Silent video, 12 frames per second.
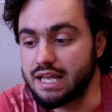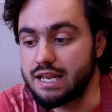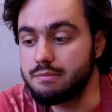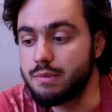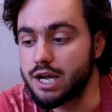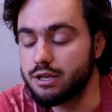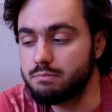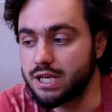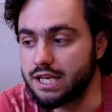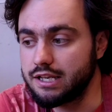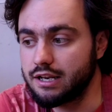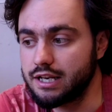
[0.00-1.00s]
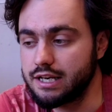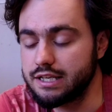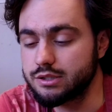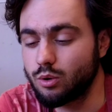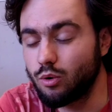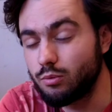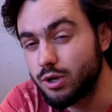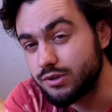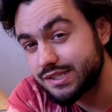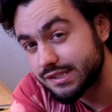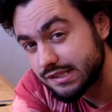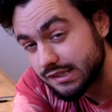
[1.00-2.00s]
in my opinion, it is
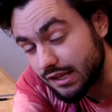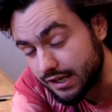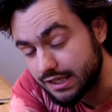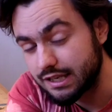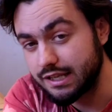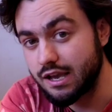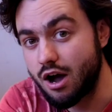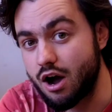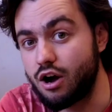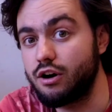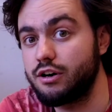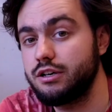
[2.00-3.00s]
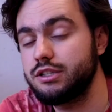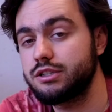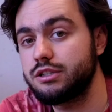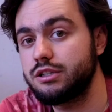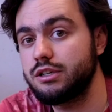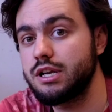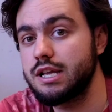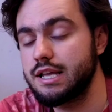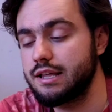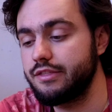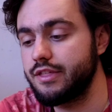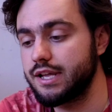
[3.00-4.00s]
almost slightly harder
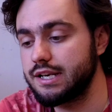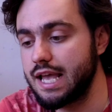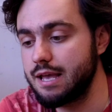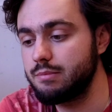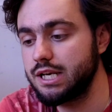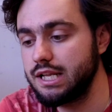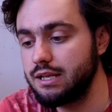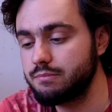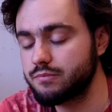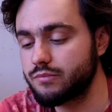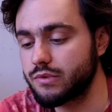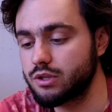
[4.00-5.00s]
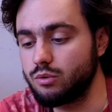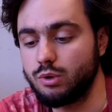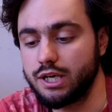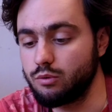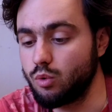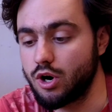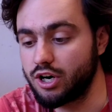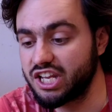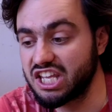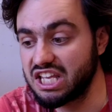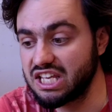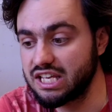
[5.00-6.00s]
than ebony. When
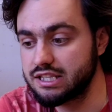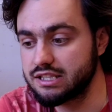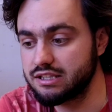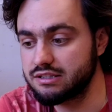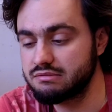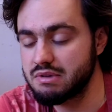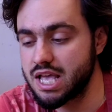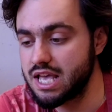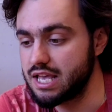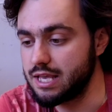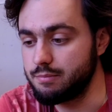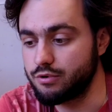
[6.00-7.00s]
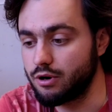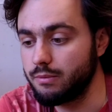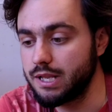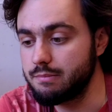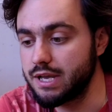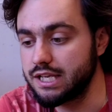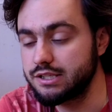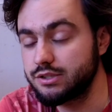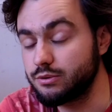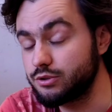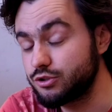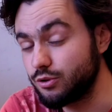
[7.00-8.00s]
working it probably
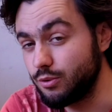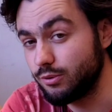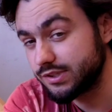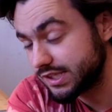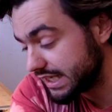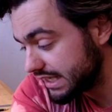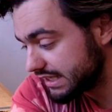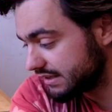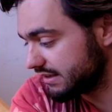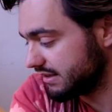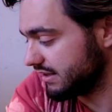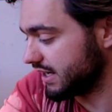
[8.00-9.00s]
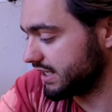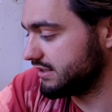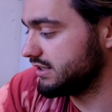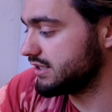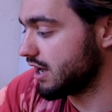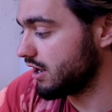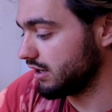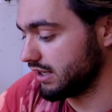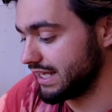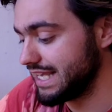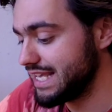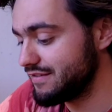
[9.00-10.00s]
makes your tools like
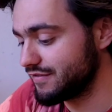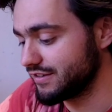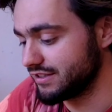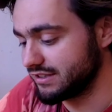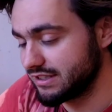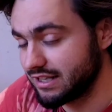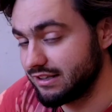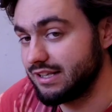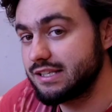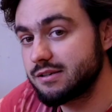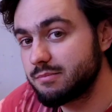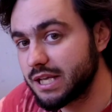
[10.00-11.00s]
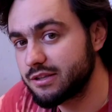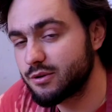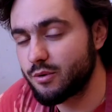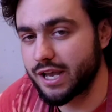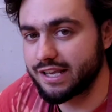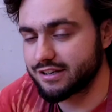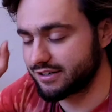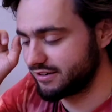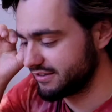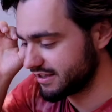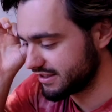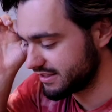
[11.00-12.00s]
dull even a little bit
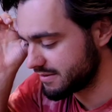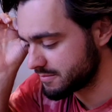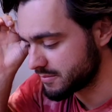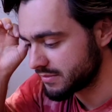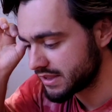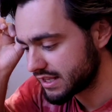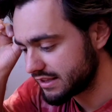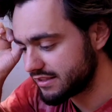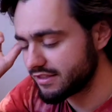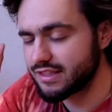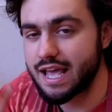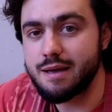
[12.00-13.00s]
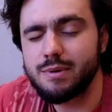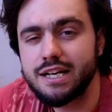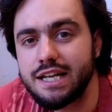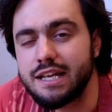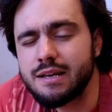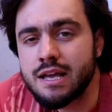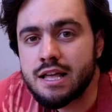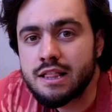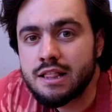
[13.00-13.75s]
quicker than ebony.